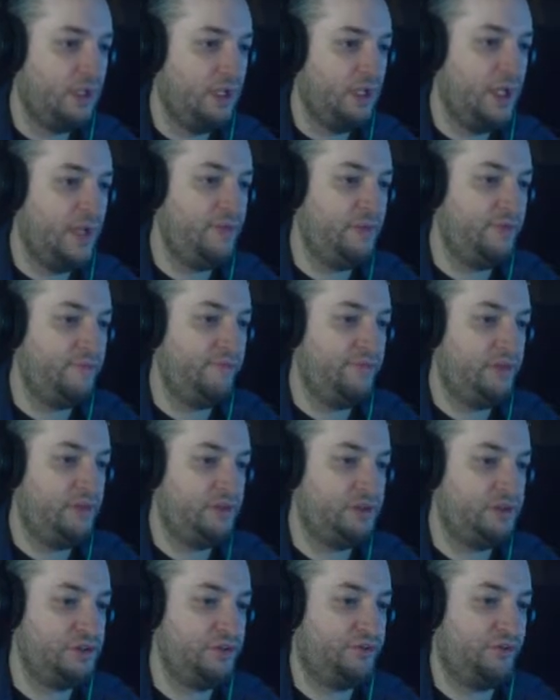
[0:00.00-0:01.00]
If the
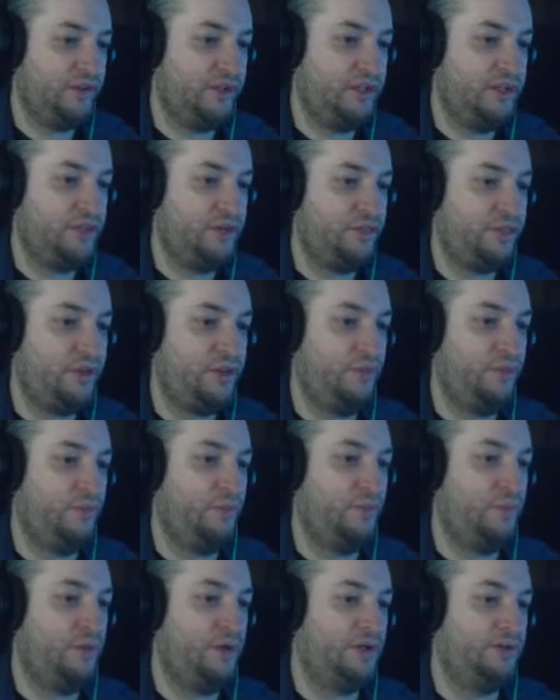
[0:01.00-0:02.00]
villagers hear the
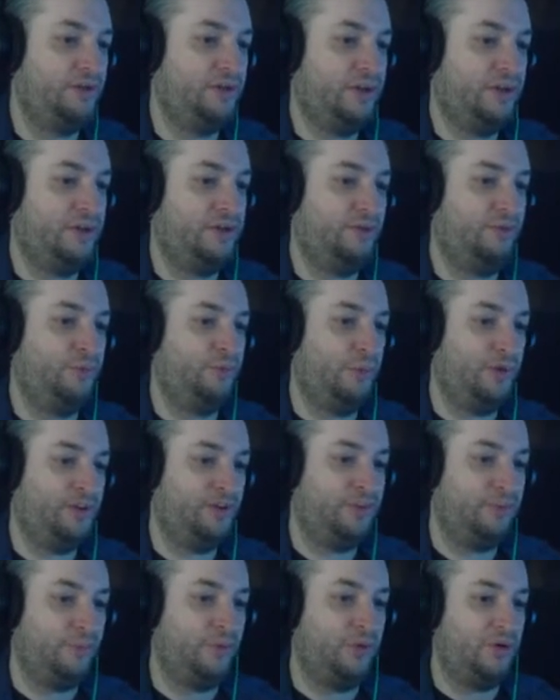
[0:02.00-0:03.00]
work songs
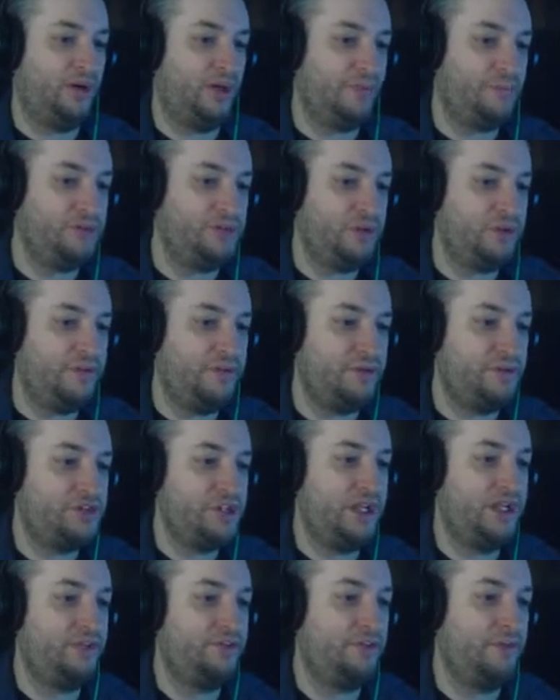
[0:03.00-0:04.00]
once more, I'm sure they'll
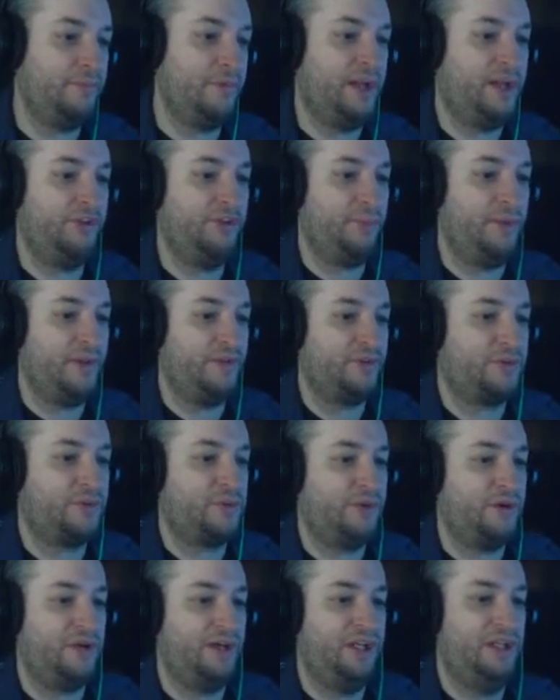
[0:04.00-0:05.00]
change their minds about the
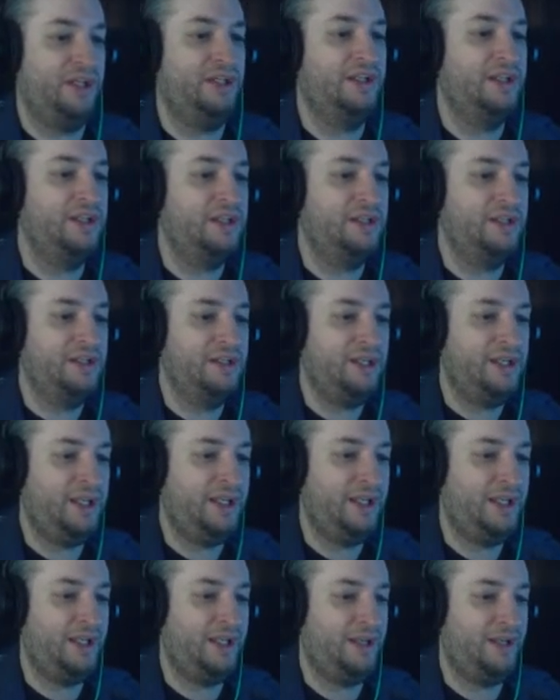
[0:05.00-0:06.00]
quarry.
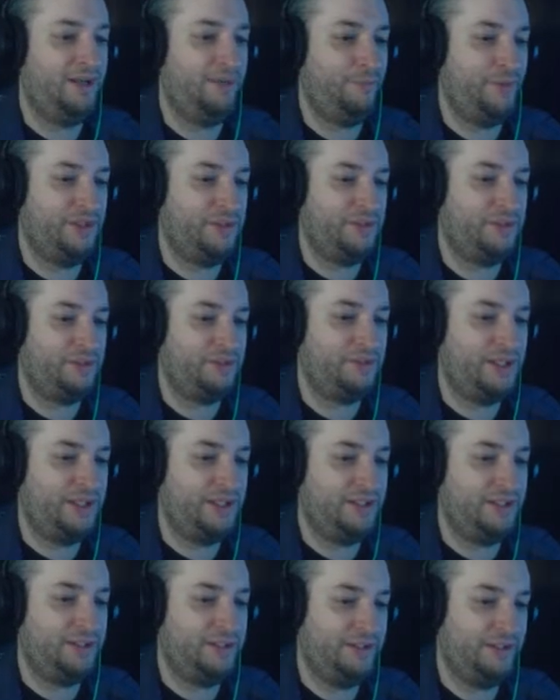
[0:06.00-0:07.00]
Haha, bet you're
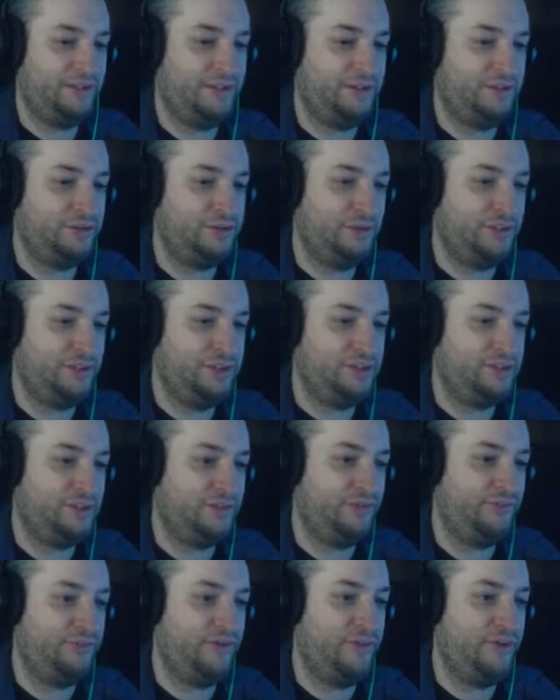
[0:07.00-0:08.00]
glad that you were here
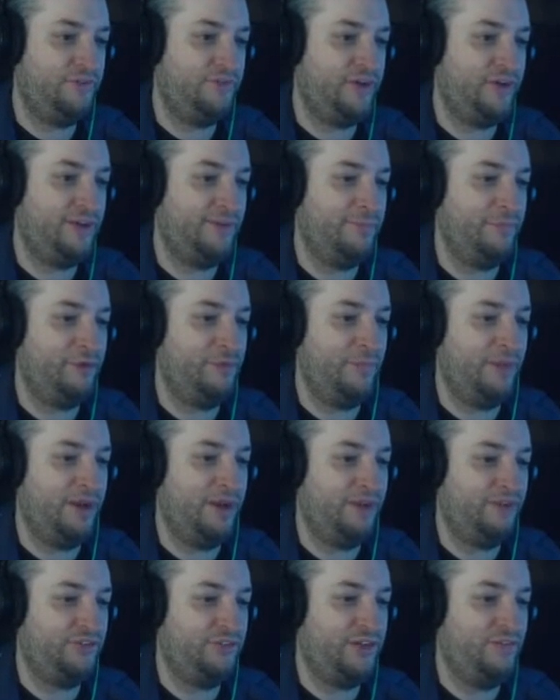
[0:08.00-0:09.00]
to see the very moment
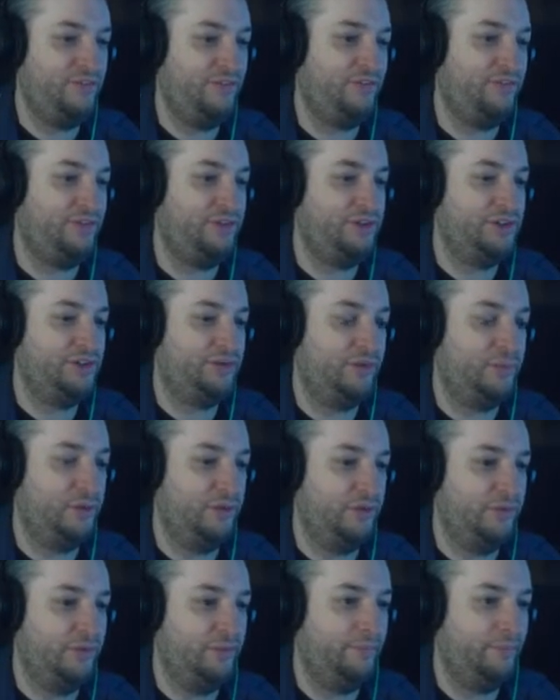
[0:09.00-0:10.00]
I saved our village from
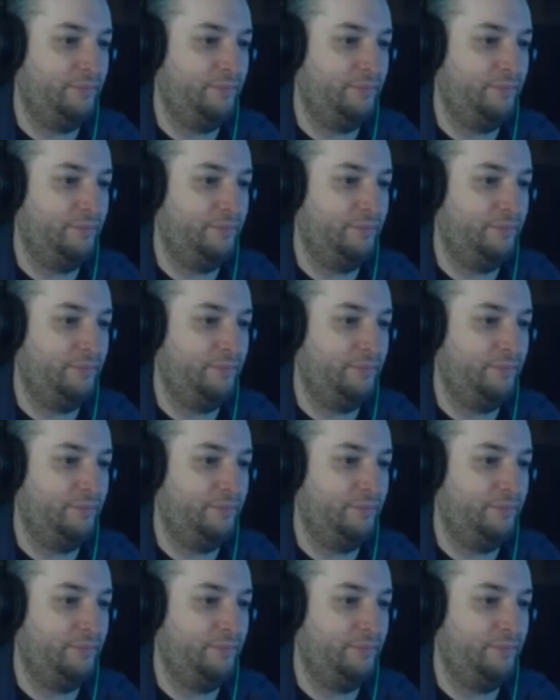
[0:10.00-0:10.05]
ruin.